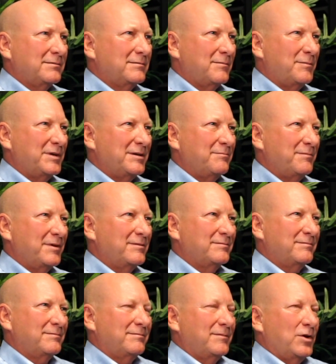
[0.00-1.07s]
I mean,
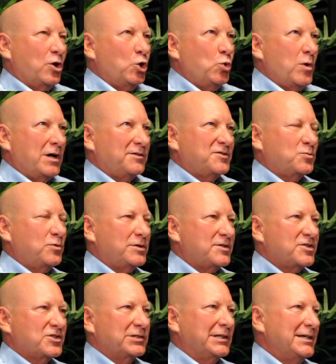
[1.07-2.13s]
who else would
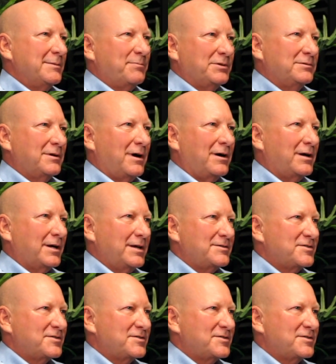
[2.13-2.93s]
sleep on his